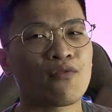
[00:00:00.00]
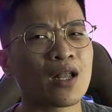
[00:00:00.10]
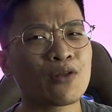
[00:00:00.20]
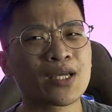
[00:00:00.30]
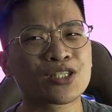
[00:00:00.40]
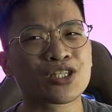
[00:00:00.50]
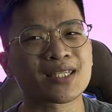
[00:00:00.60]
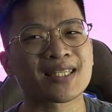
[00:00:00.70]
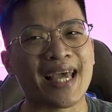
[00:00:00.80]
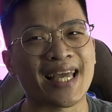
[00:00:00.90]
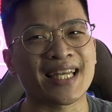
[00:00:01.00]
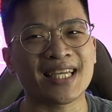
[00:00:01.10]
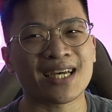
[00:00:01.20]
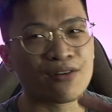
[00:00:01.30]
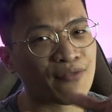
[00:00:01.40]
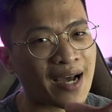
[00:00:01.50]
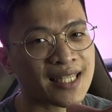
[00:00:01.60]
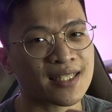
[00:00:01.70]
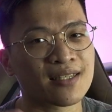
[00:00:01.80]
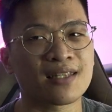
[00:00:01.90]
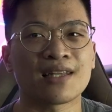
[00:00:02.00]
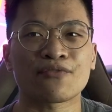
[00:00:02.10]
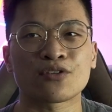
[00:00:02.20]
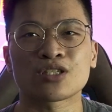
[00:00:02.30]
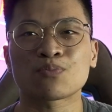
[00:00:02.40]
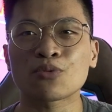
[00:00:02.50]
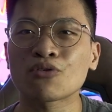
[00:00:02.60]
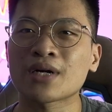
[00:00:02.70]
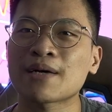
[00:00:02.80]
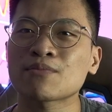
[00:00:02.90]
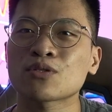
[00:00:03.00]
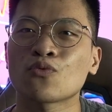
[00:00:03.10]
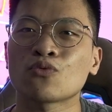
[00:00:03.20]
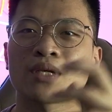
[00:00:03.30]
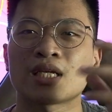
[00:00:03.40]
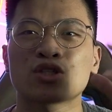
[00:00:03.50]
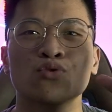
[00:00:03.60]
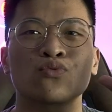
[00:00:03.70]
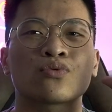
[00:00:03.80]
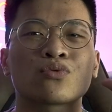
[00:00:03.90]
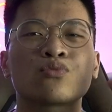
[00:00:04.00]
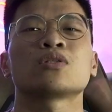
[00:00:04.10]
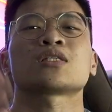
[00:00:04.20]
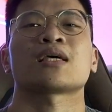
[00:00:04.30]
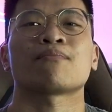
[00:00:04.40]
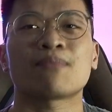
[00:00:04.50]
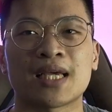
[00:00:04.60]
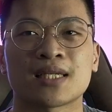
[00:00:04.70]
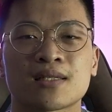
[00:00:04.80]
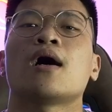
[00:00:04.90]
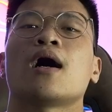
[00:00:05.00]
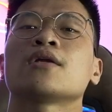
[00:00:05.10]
Following just any advanced lifter's programs won't get you to the same place.